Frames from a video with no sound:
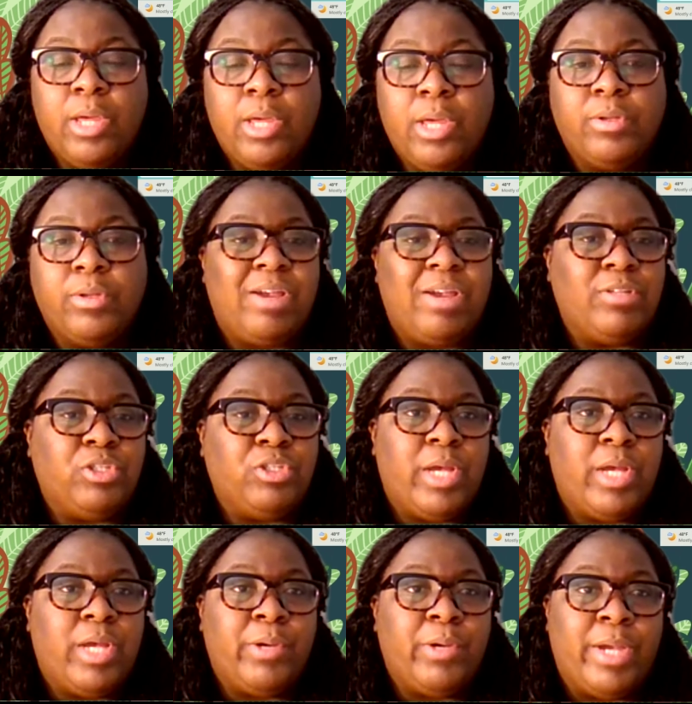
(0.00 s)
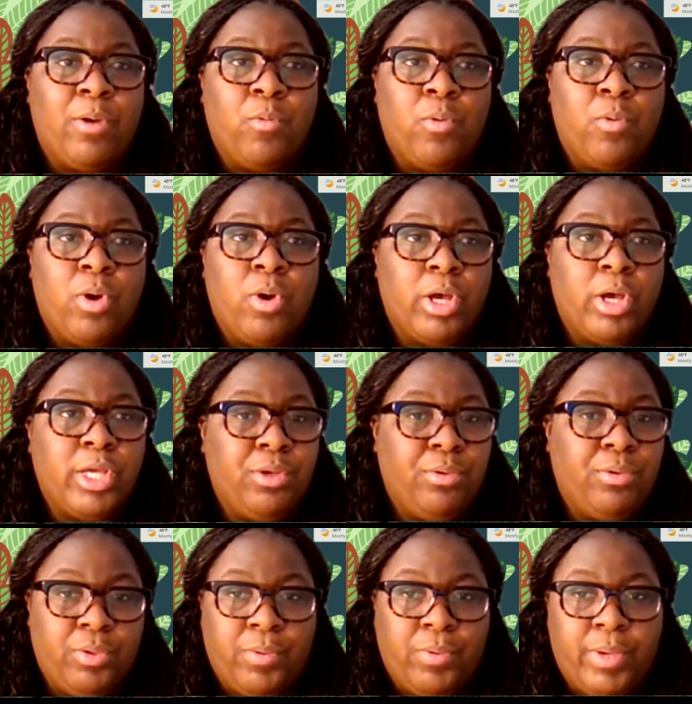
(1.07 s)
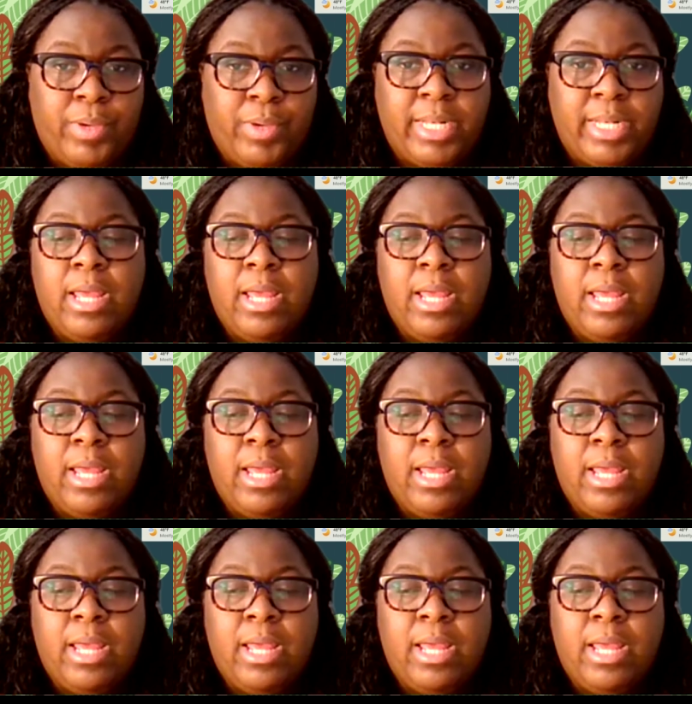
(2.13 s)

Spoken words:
with TravelJoy, where I walk you through it